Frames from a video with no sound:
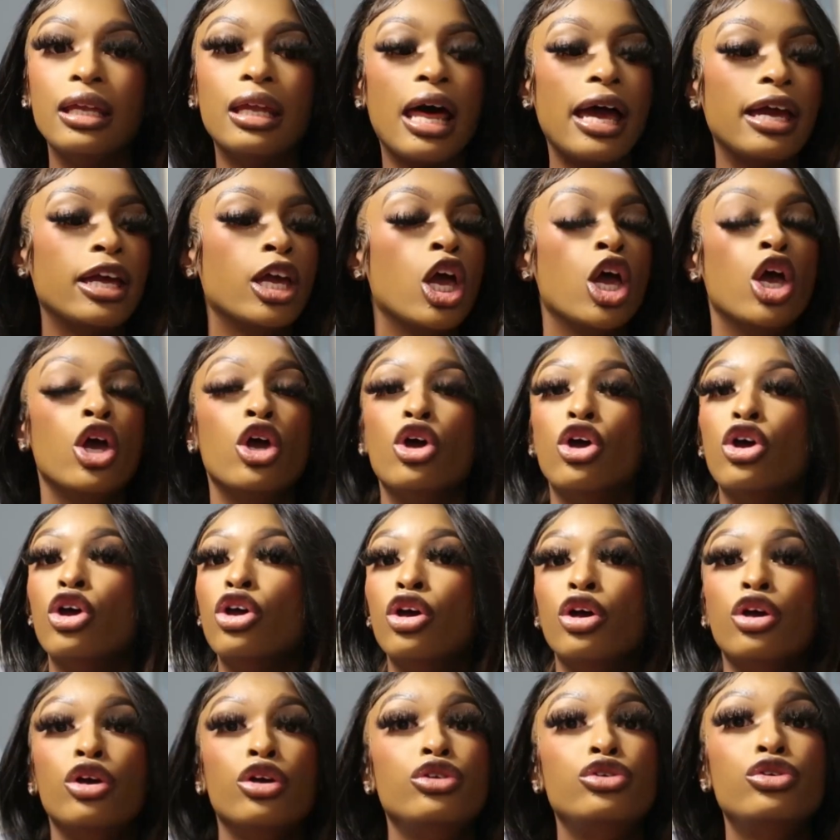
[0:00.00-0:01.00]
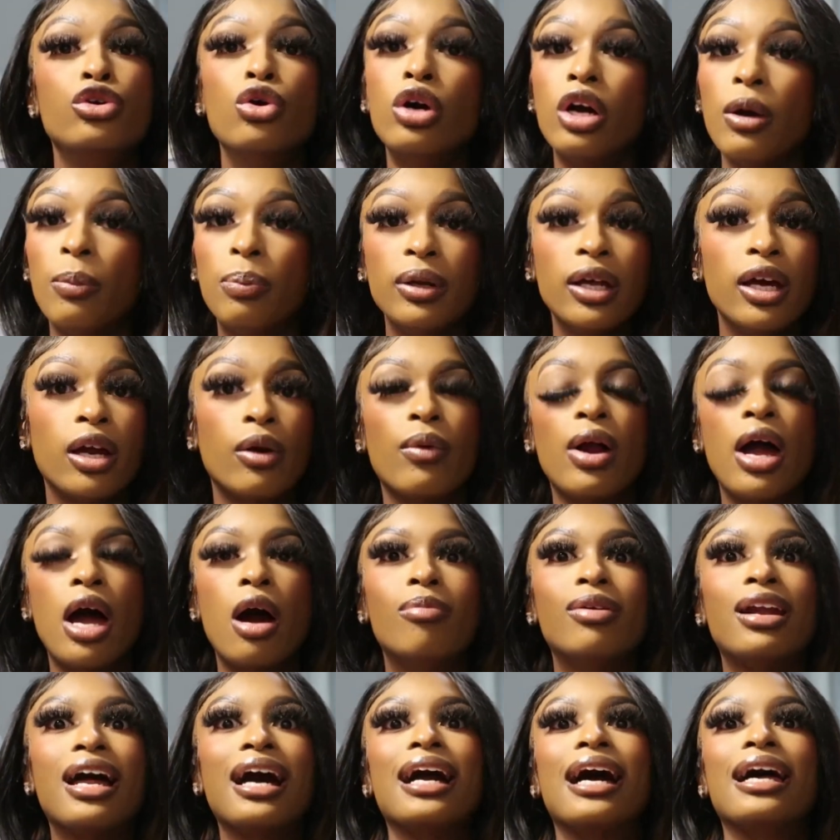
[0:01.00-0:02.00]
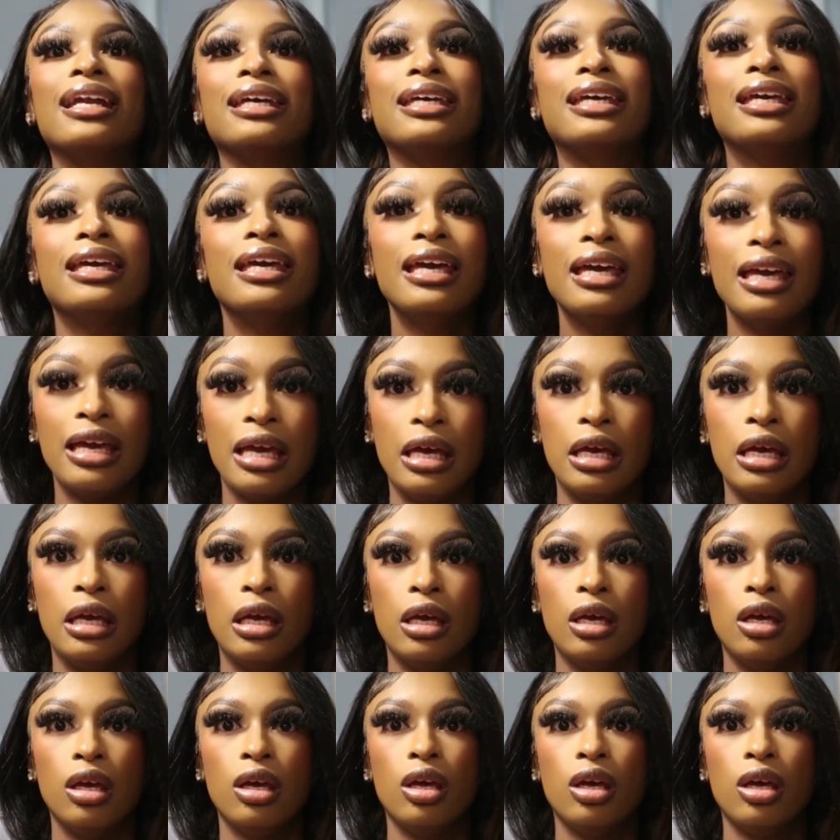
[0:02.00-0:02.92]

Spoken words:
Like, you could play around, but I got a kid.